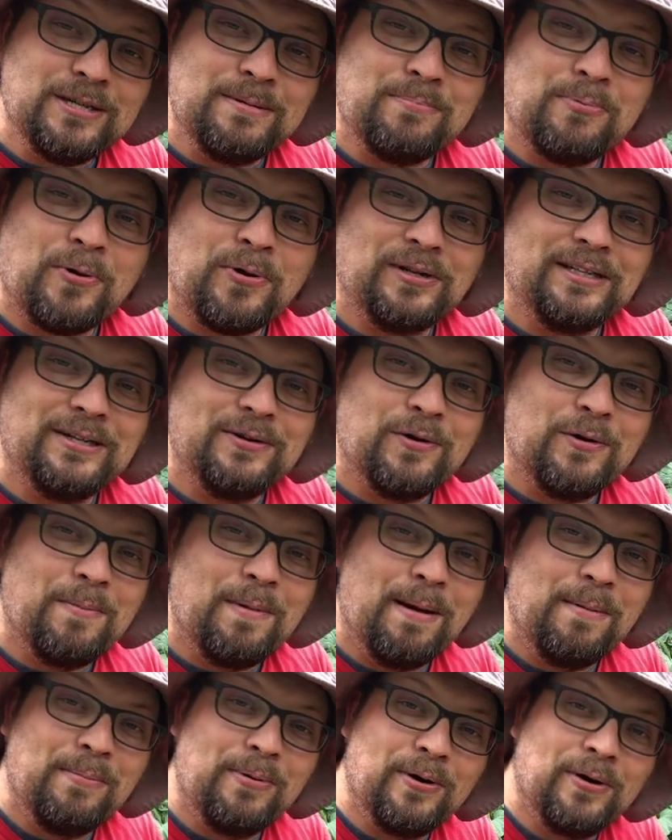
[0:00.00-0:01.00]
importantly,
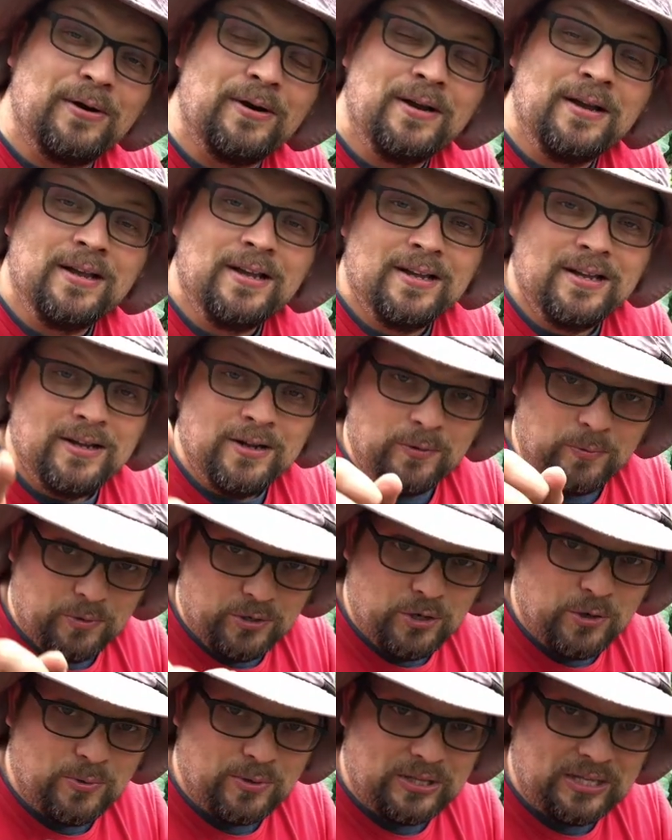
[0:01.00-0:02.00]
remember, when
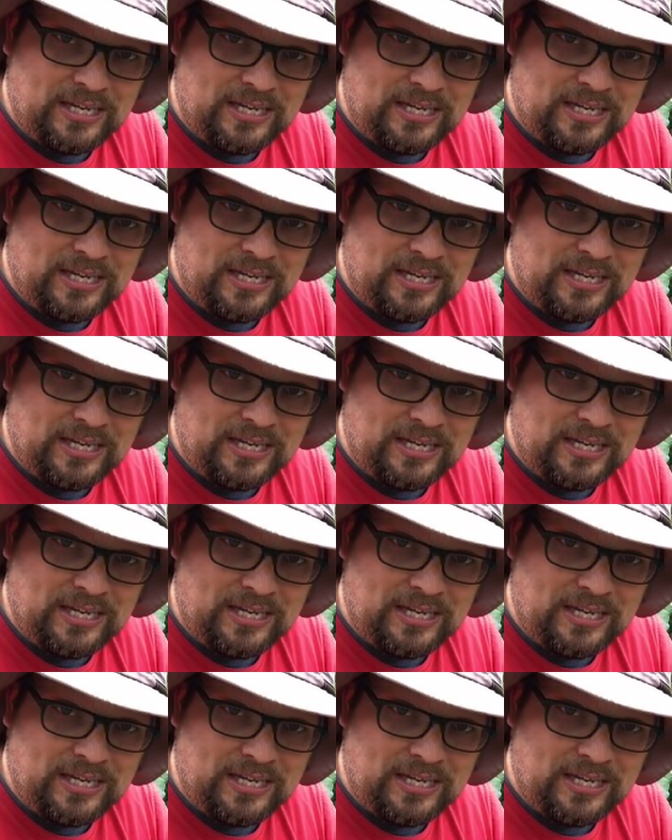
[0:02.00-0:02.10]
you're with